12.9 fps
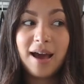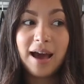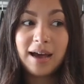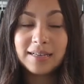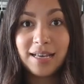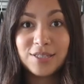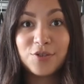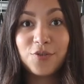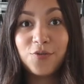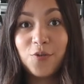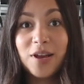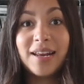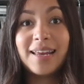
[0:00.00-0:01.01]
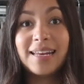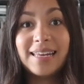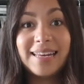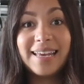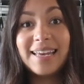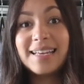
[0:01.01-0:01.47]
as of when I
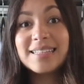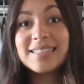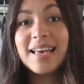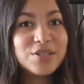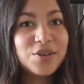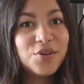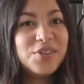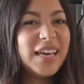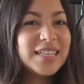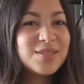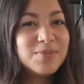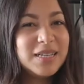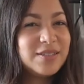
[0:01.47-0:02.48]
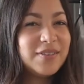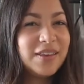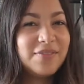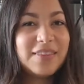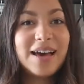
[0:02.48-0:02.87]
need it. So yes, please forgive